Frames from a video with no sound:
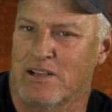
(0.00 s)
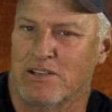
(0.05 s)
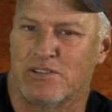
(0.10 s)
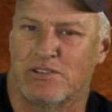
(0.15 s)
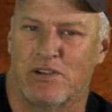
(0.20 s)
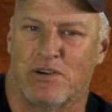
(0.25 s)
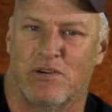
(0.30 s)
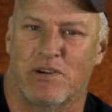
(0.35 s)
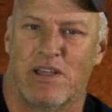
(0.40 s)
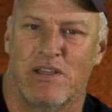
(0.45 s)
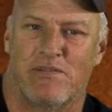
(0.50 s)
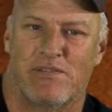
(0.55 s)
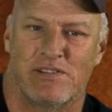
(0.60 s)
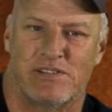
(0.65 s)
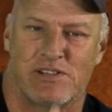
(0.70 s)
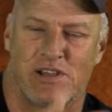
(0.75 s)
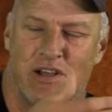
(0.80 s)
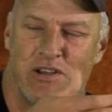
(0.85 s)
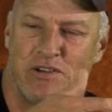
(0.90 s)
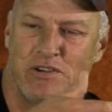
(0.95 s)
So if
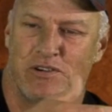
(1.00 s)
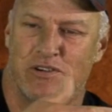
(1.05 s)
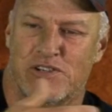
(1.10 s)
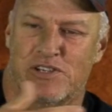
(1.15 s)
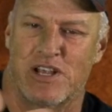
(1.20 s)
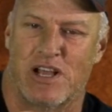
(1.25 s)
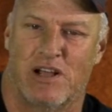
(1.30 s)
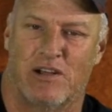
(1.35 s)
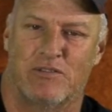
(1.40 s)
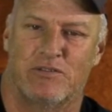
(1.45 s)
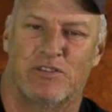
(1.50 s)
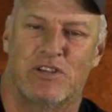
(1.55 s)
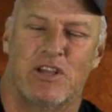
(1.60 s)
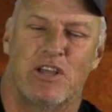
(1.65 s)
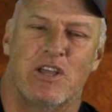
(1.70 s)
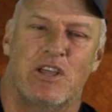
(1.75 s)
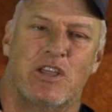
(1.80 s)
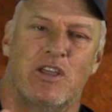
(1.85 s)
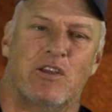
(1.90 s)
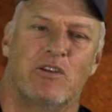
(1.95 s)
it's on your shelves,
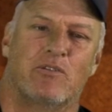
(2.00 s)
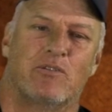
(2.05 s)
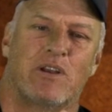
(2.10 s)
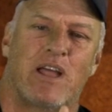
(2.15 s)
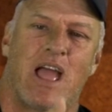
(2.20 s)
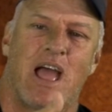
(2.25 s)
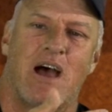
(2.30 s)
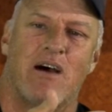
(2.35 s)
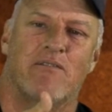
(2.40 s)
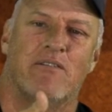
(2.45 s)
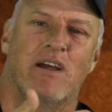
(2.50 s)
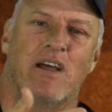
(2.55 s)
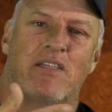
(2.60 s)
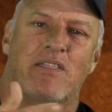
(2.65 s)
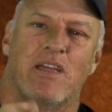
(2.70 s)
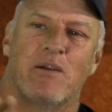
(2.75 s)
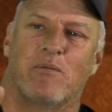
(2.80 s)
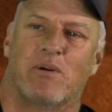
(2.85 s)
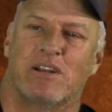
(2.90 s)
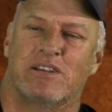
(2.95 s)
you don't have.
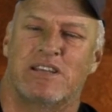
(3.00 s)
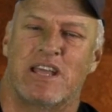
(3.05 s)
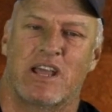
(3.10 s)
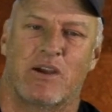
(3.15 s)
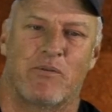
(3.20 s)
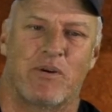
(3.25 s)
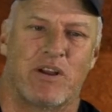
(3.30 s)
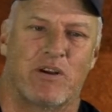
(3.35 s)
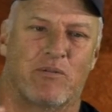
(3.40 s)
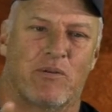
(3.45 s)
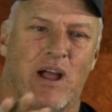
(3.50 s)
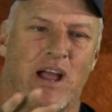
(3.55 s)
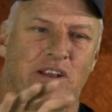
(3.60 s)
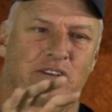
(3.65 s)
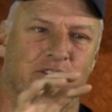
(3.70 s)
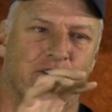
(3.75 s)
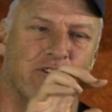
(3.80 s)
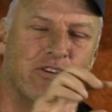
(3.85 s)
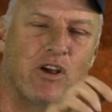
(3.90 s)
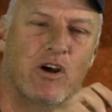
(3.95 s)
They want to take away your
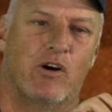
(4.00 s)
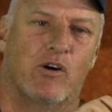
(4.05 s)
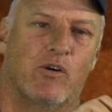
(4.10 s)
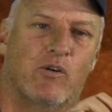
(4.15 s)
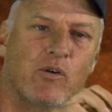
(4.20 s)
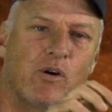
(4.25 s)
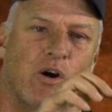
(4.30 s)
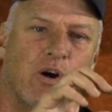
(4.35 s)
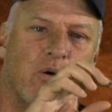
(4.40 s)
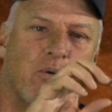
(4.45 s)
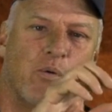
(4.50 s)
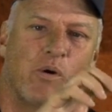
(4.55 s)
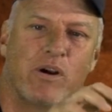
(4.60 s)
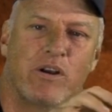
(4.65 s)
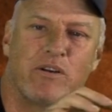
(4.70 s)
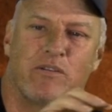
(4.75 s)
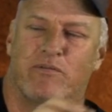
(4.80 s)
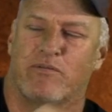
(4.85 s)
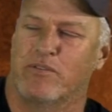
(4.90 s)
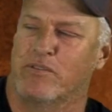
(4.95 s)
right to know
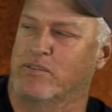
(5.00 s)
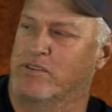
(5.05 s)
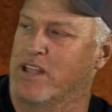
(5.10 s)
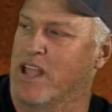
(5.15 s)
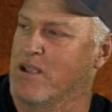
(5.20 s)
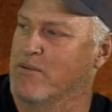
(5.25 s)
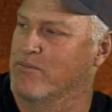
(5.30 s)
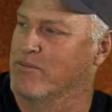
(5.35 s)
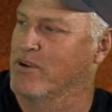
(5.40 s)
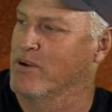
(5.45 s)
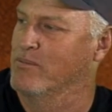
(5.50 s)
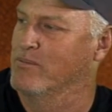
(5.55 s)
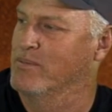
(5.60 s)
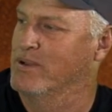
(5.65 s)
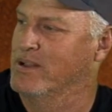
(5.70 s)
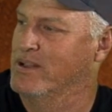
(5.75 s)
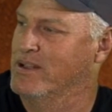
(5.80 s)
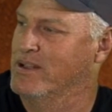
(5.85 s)
where your food came from.